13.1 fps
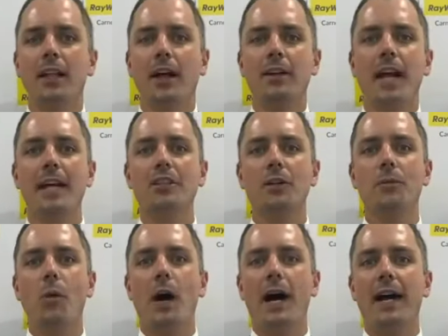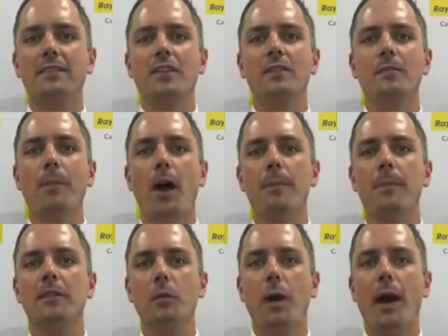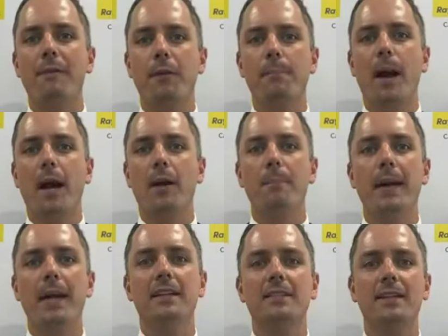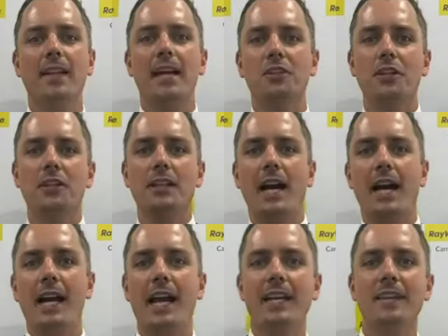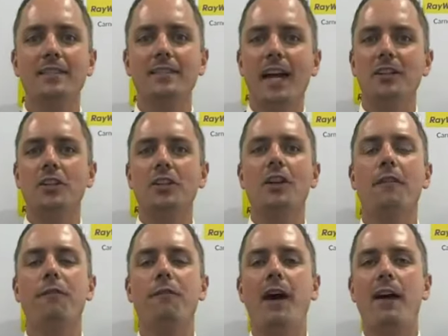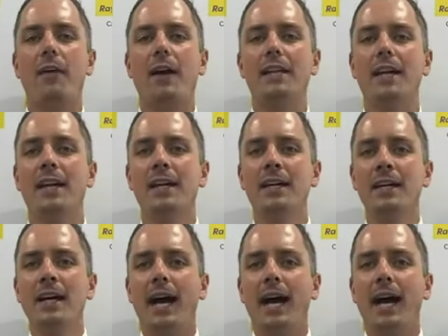Location-wise, just moments away from Murrumbina Station, Carnegie Station not far either.